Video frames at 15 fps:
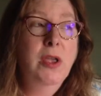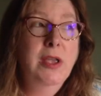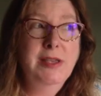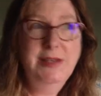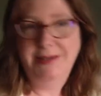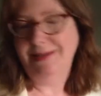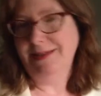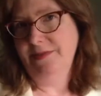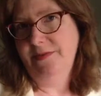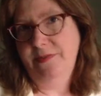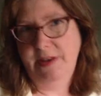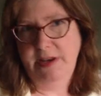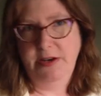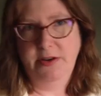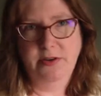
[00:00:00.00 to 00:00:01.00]
It doesn't
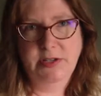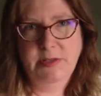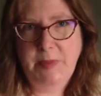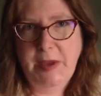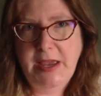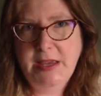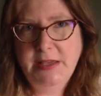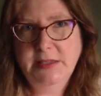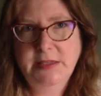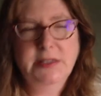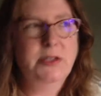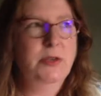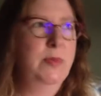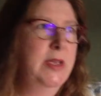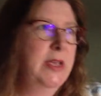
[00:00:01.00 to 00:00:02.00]
fit in your space, it's
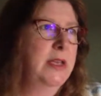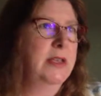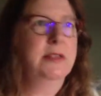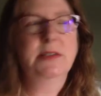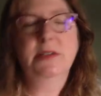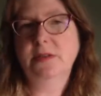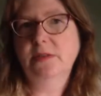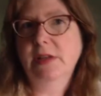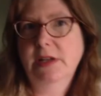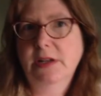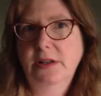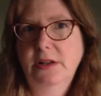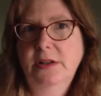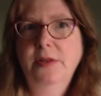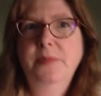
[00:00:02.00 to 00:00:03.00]
too big, it's too
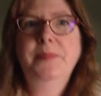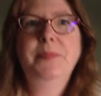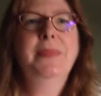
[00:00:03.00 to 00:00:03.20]
little.